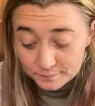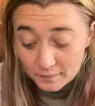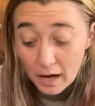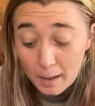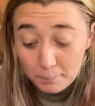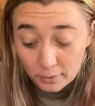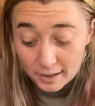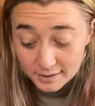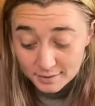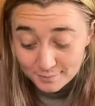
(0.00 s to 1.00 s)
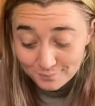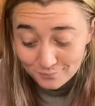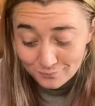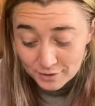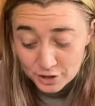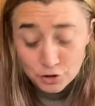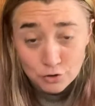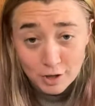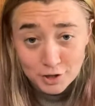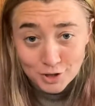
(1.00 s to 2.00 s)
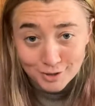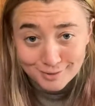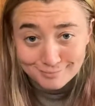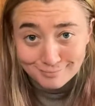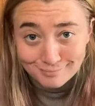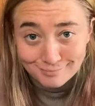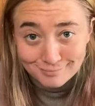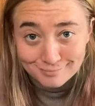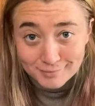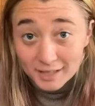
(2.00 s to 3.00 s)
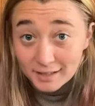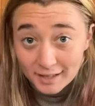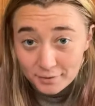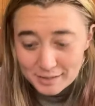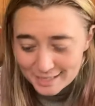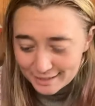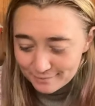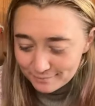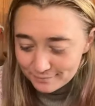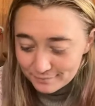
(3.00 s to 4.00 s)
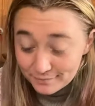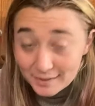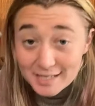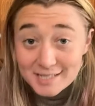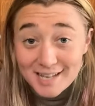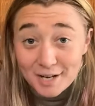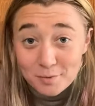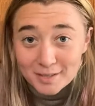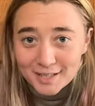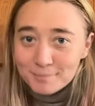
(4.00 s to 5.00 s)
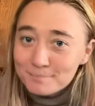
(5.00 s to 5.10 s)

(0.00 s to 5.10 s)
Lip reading: Upright. Structure. Clarity. Integrity.